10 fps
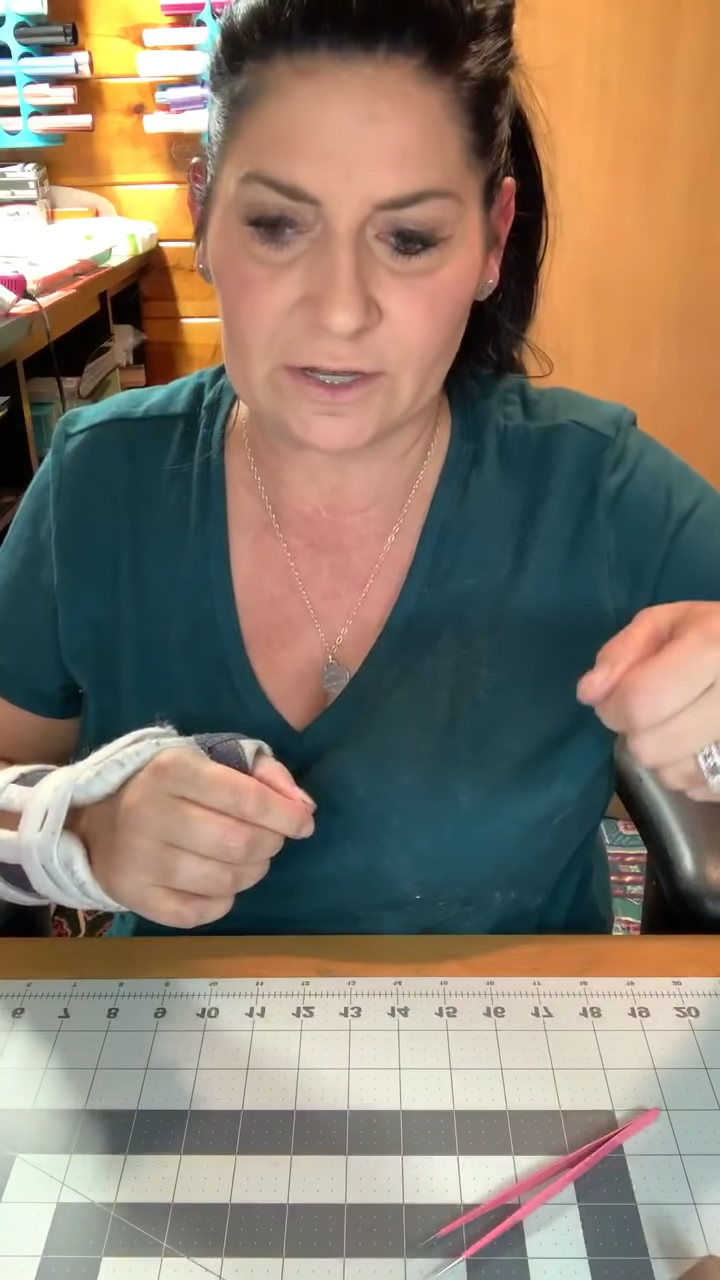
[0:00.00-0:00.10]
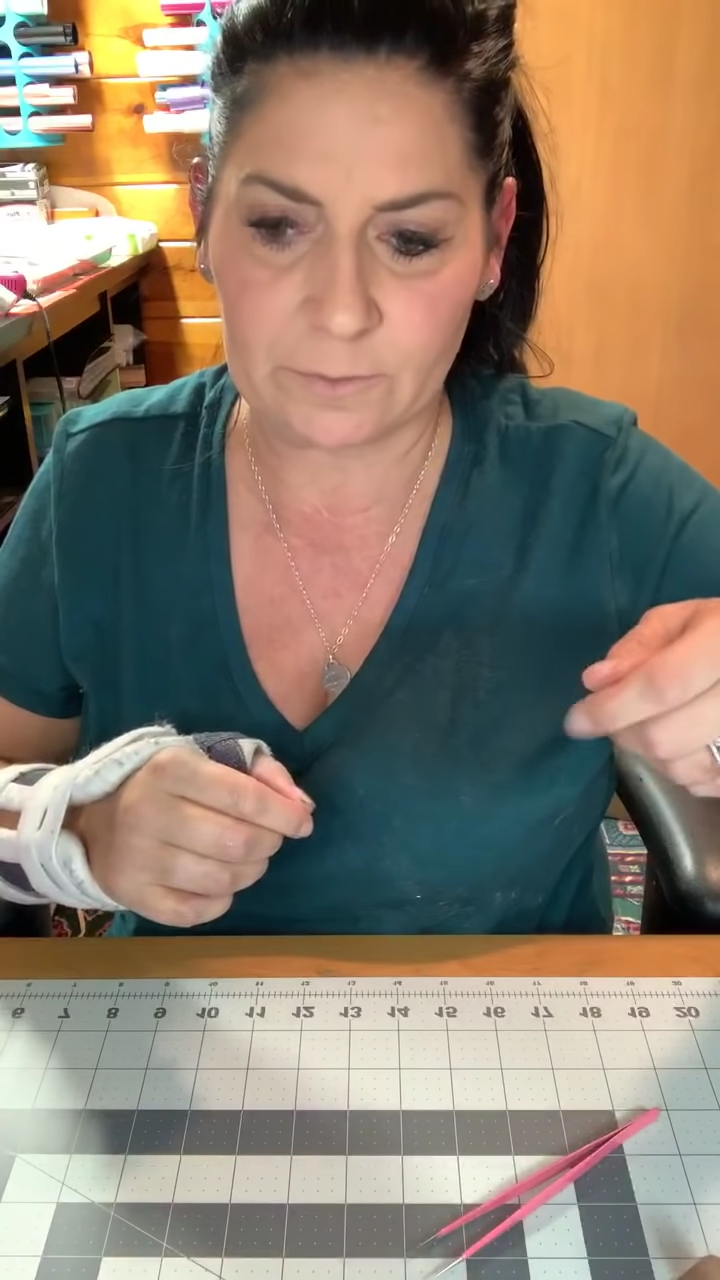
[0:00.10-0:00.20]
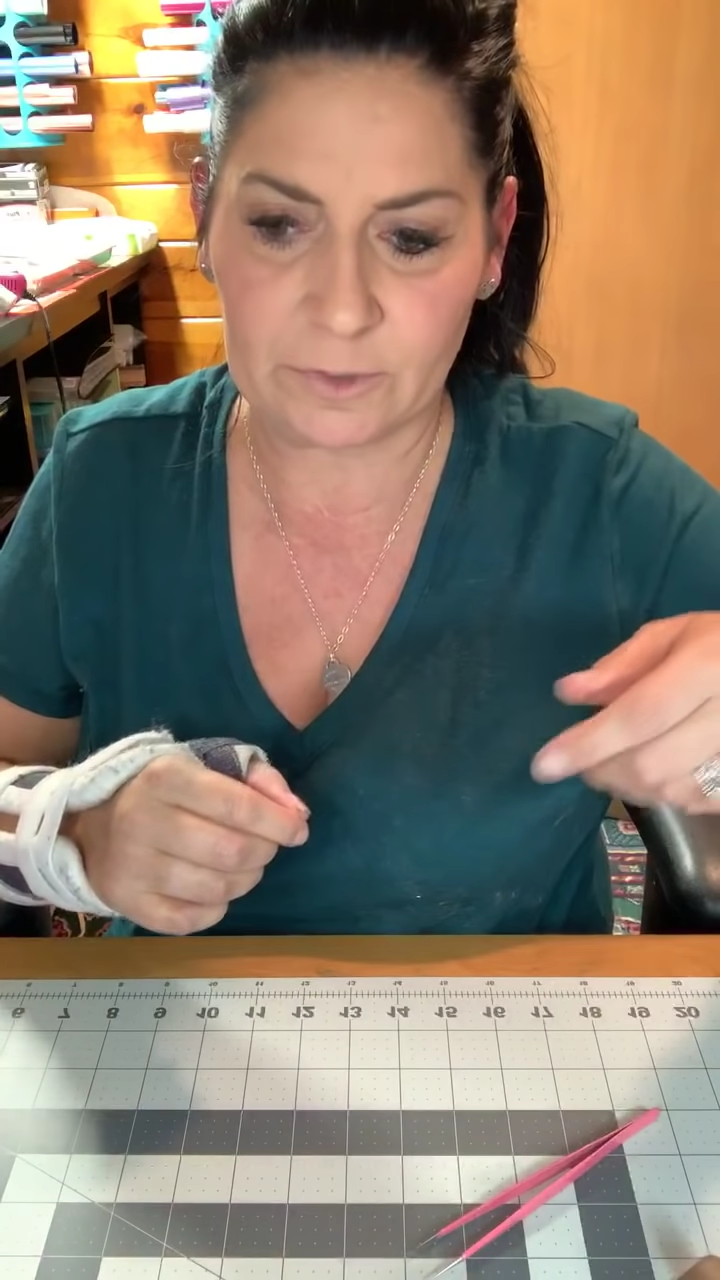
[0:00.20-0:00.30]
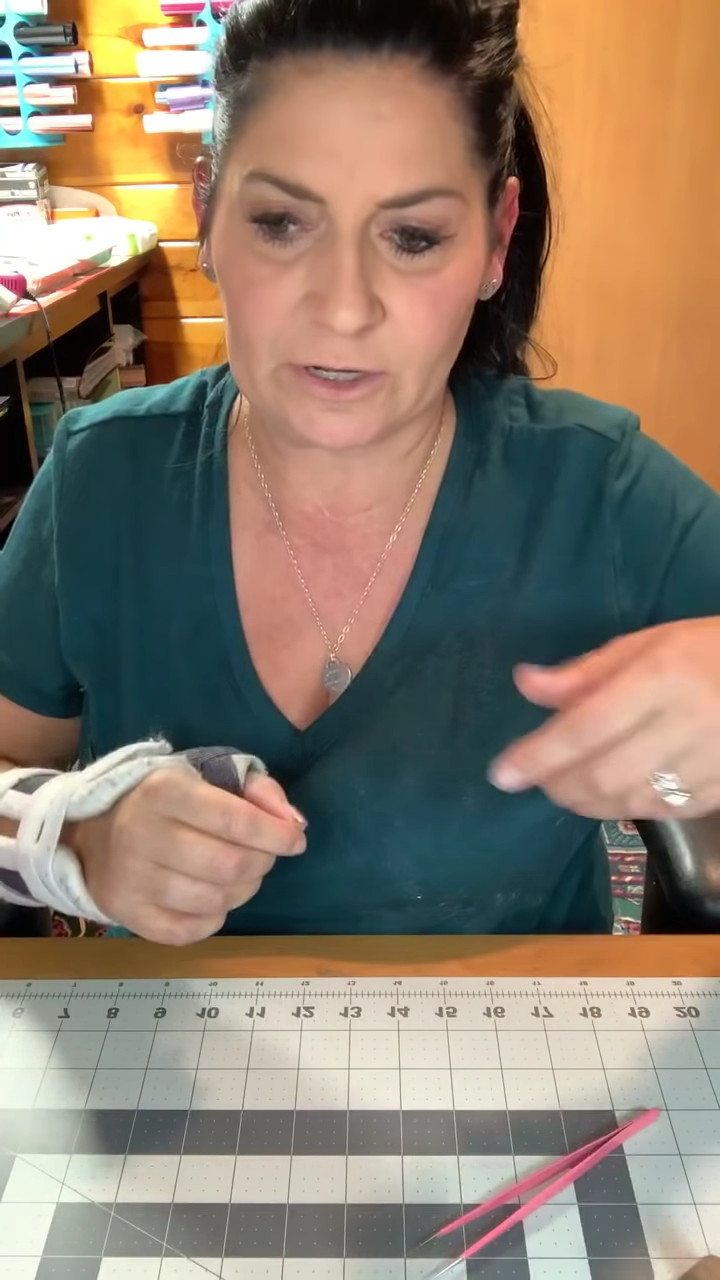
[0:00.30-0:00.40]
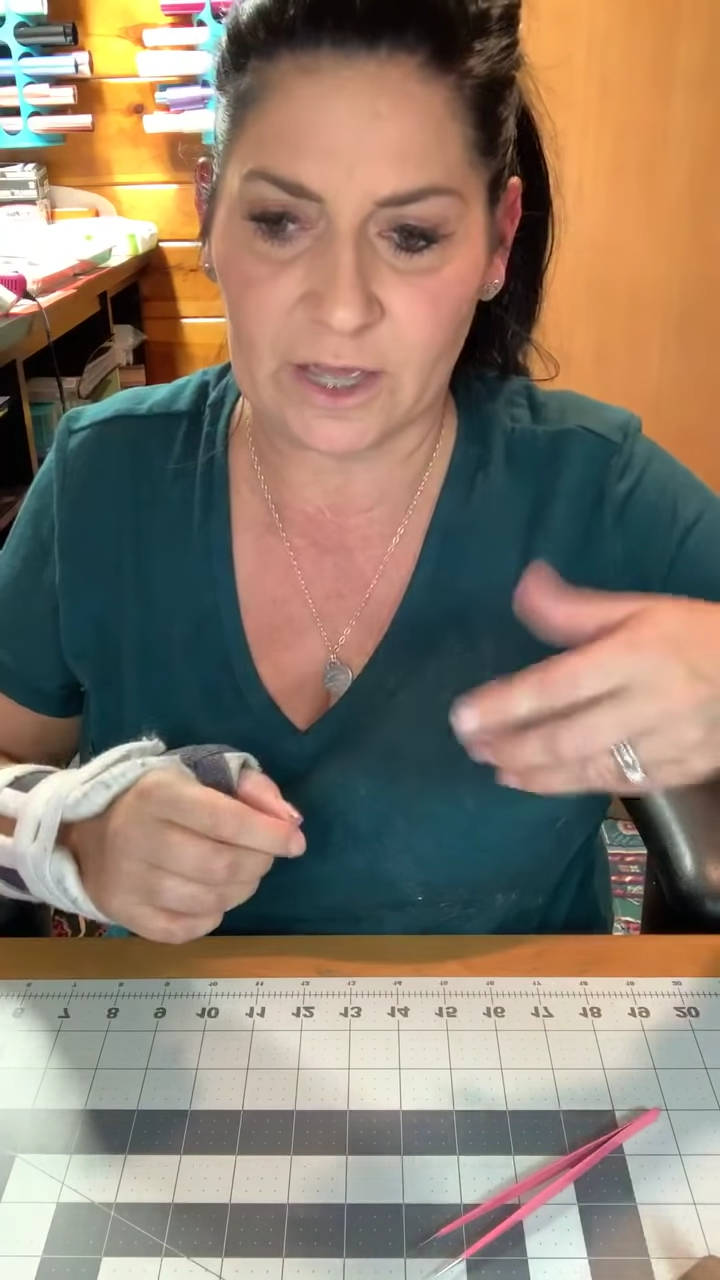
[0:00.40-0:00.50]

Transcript: up and